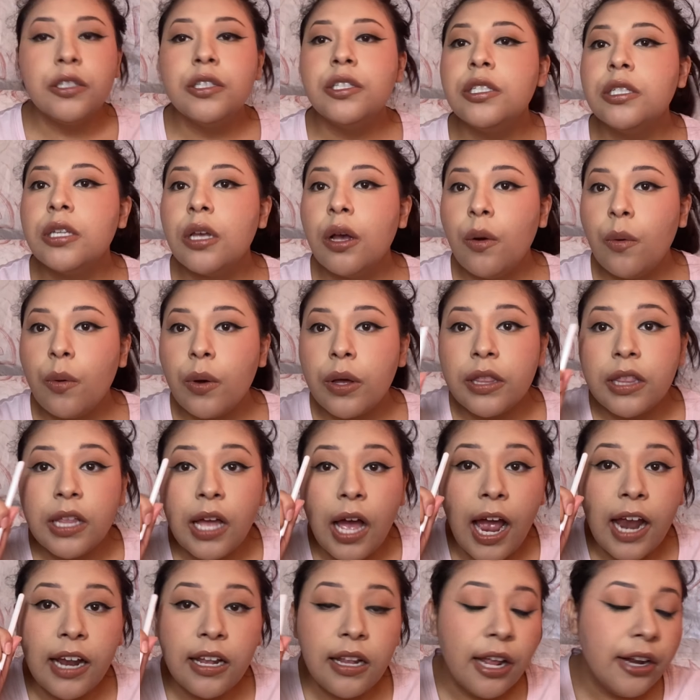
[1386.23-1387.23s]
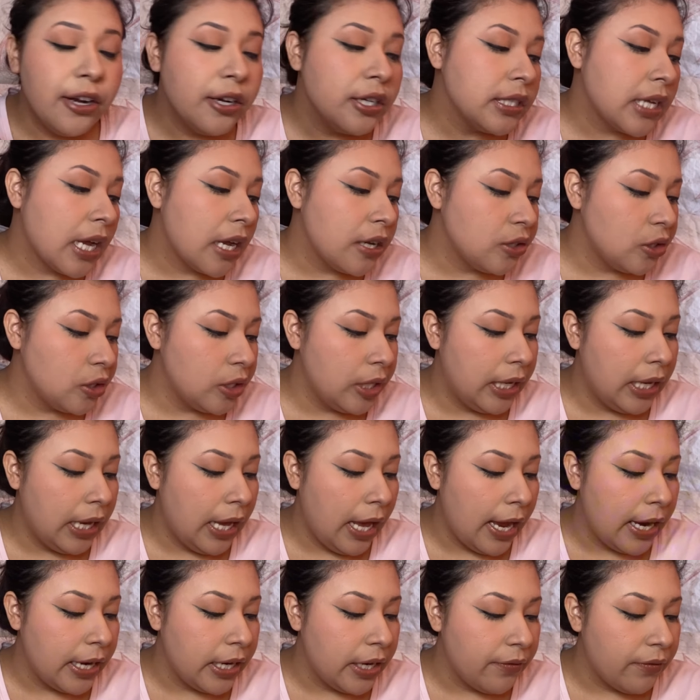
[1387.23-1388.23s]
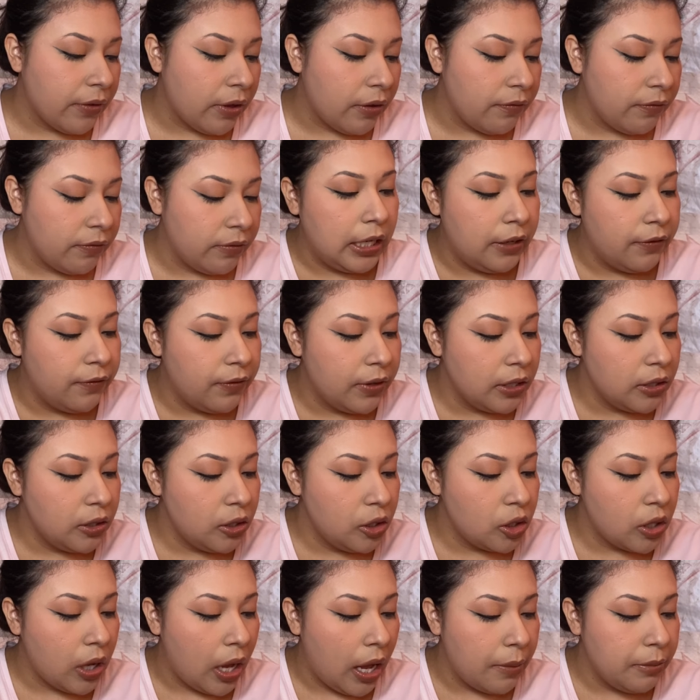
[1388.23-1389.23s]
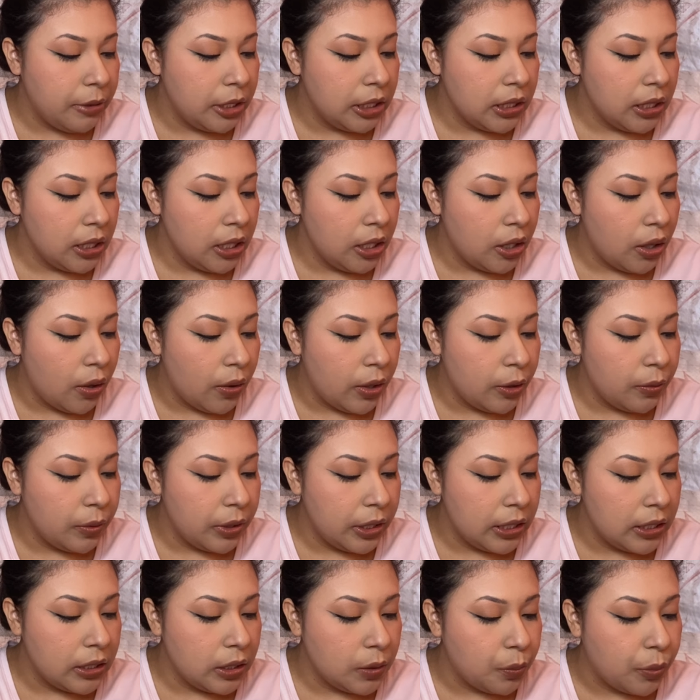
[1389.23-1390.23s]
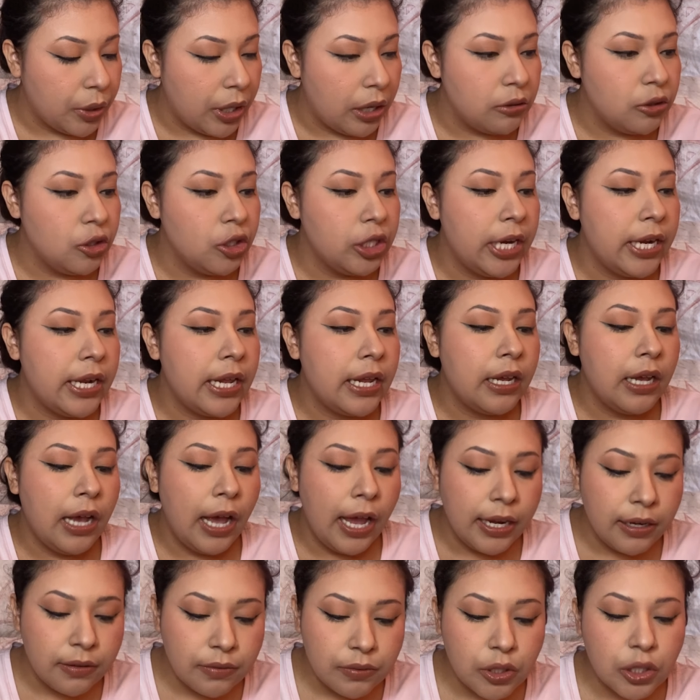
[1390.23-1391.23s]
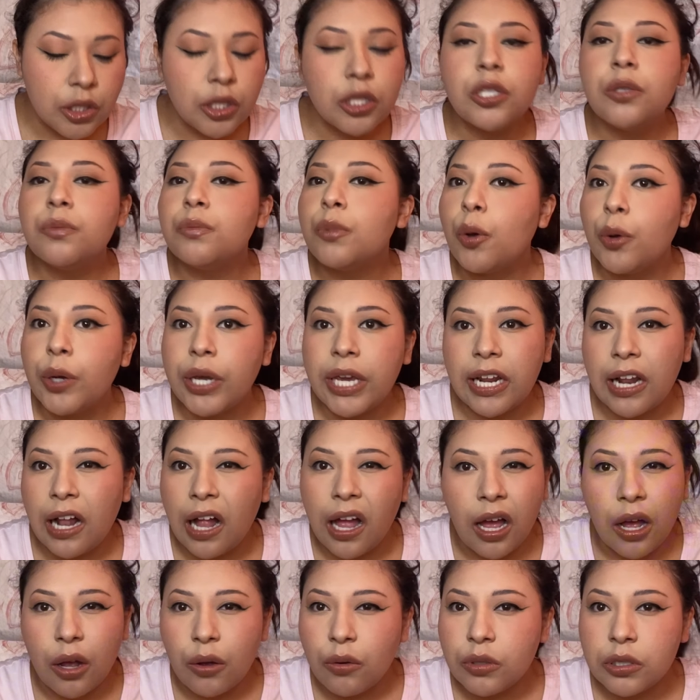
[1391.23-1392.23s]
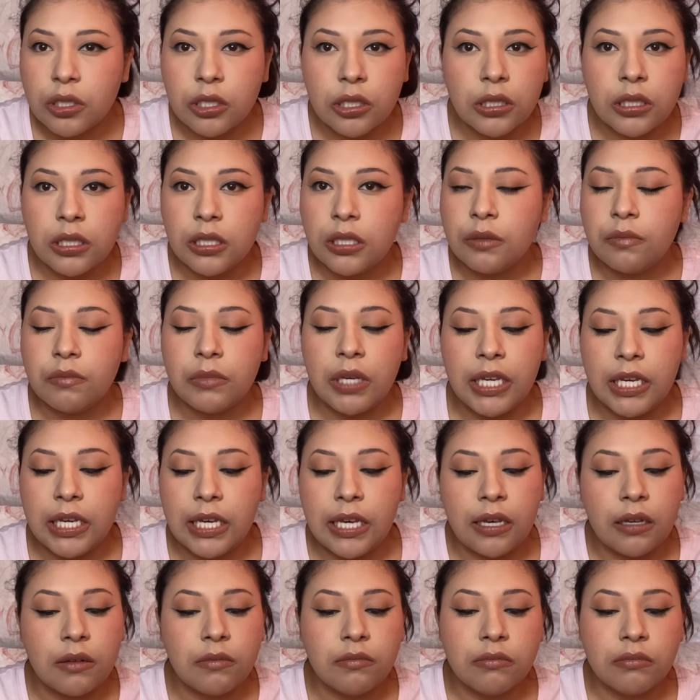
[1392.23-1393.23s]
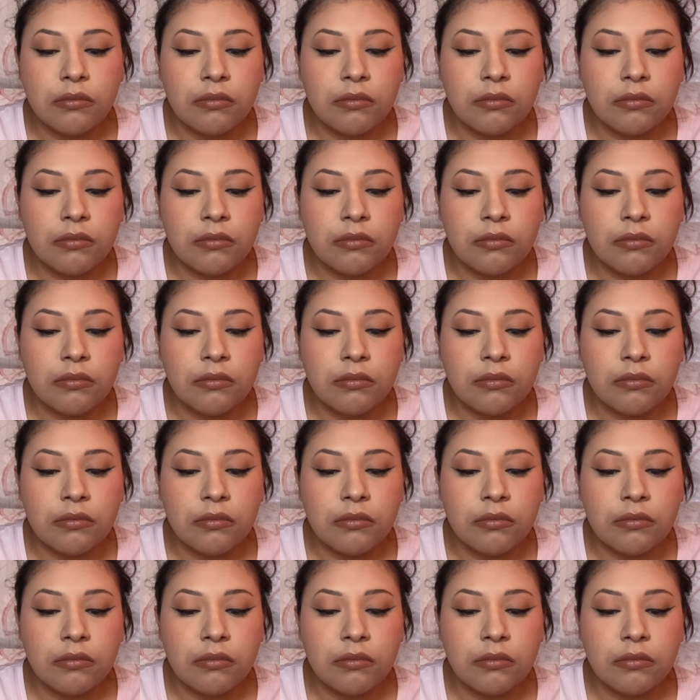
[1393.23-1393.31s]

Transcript: So the eyeliner is actually kind of uneven, so I'm just going to go in with this brown shade and kind of just smoke it out just to make it